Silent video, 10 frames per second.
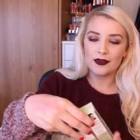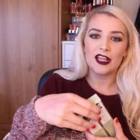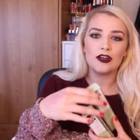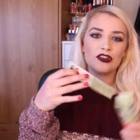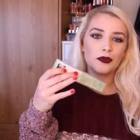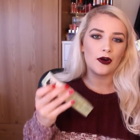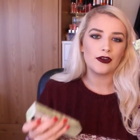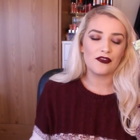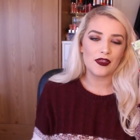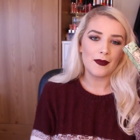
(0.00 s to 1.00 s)
me another
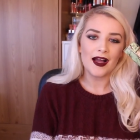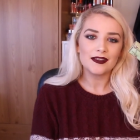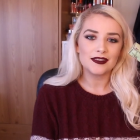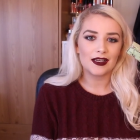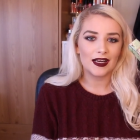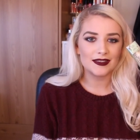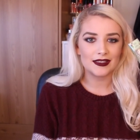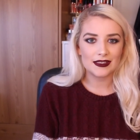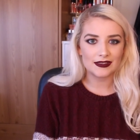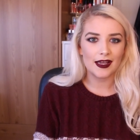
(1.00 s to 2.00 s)
one of the matte
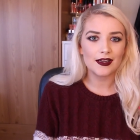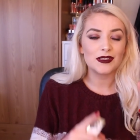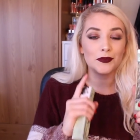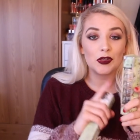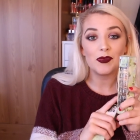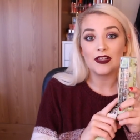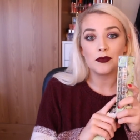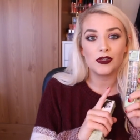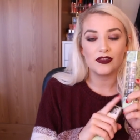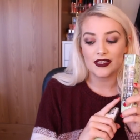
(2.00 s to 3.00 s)
classic stack, so I'm going to be
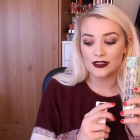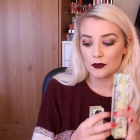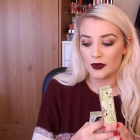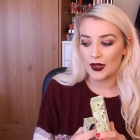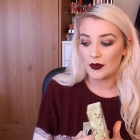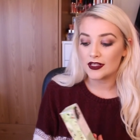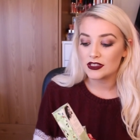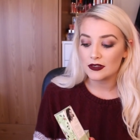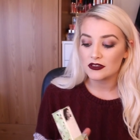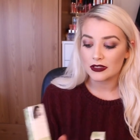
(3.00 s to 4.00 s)
giving one of these away when I
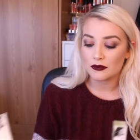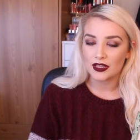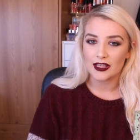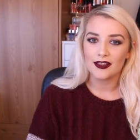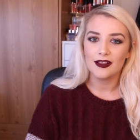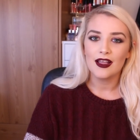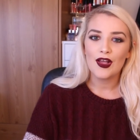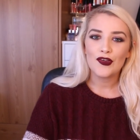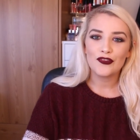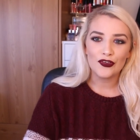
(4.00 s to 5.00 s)
do do the
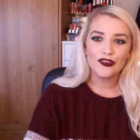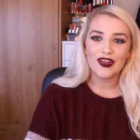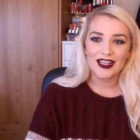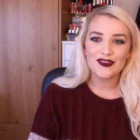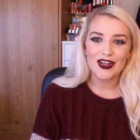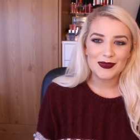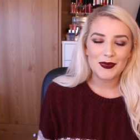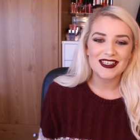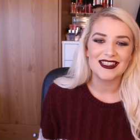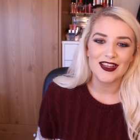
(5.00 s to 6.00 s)
full face first
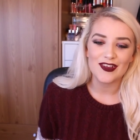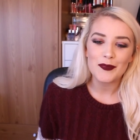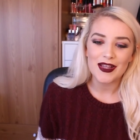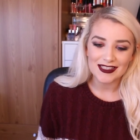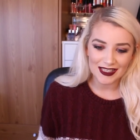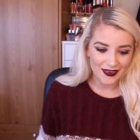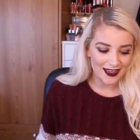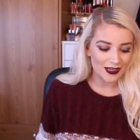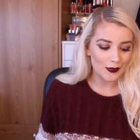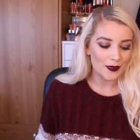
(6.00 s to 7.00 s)
impression of Pixi
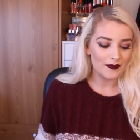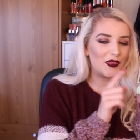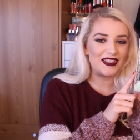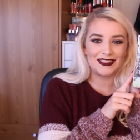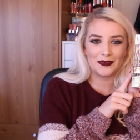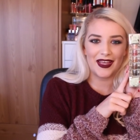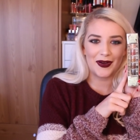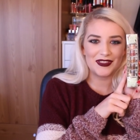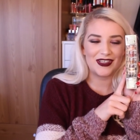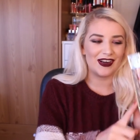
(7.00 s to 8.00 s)
makeup. But this is the one
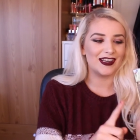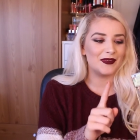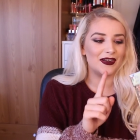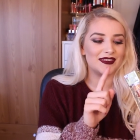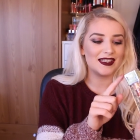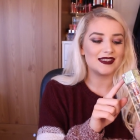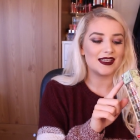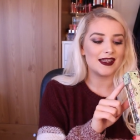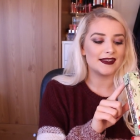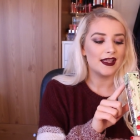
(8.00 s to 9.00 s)
that I was talking about. This
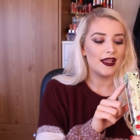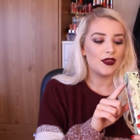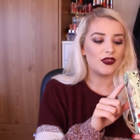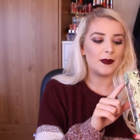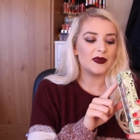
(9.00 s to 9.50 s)
is the